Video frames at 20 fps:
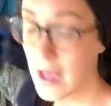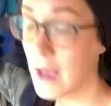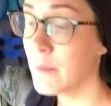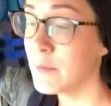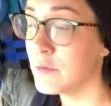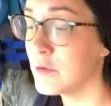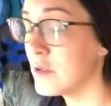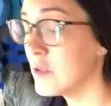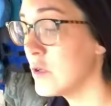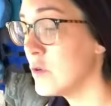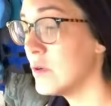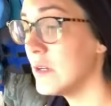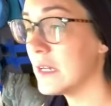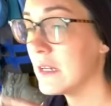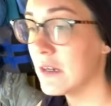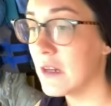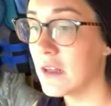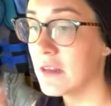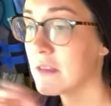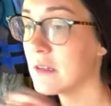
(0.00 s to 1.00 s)

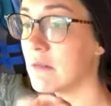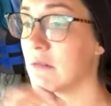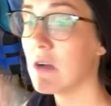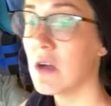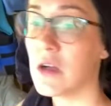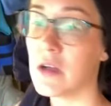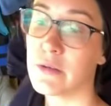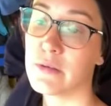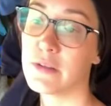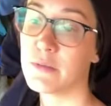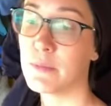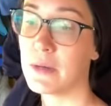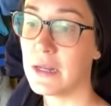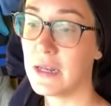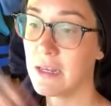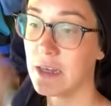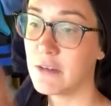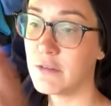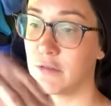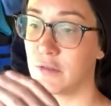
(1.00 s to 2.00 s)
absolutely nothing wrong with my
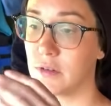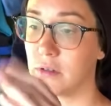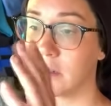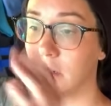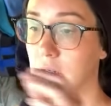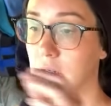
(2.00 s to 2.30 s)
life.